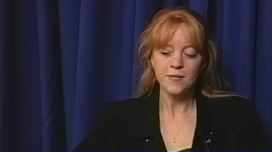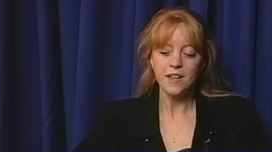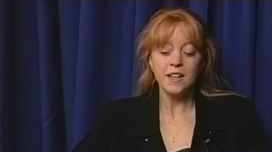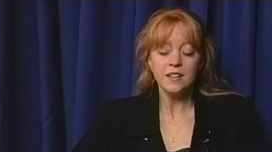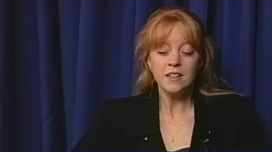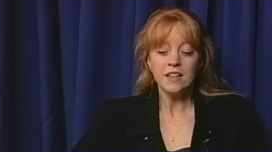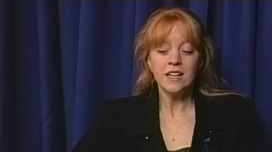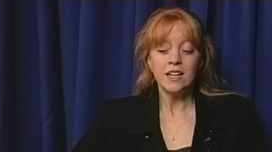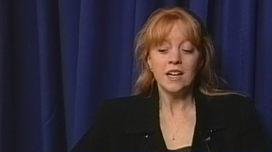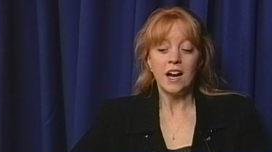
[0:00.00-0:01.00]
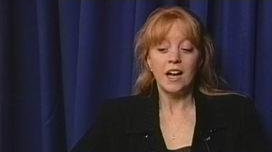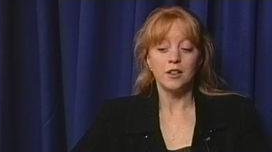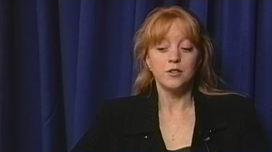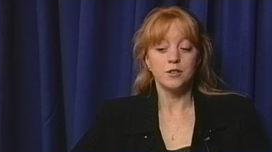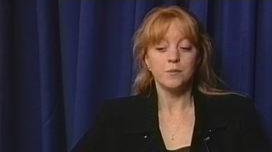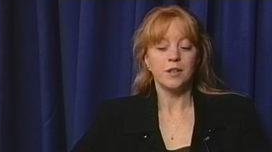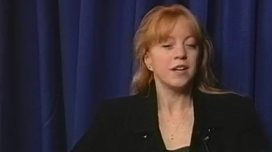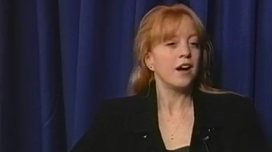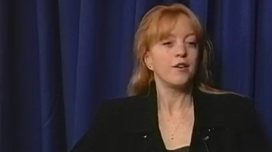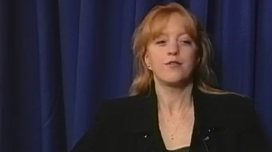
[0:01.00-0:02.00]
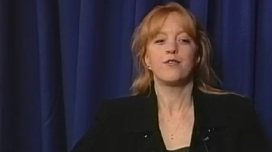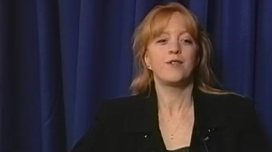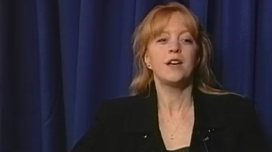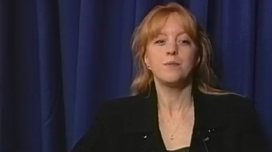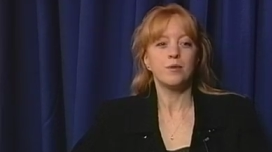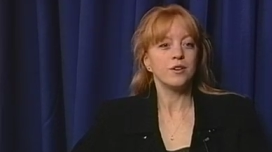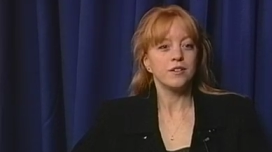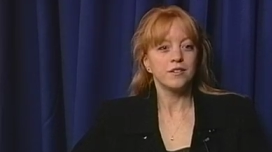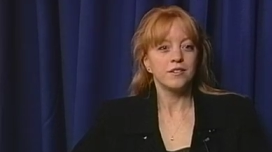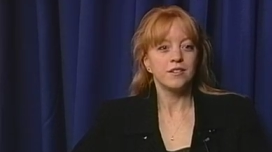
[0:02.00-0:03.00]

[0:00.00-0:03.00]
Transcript: And I learned to play out of a fake book.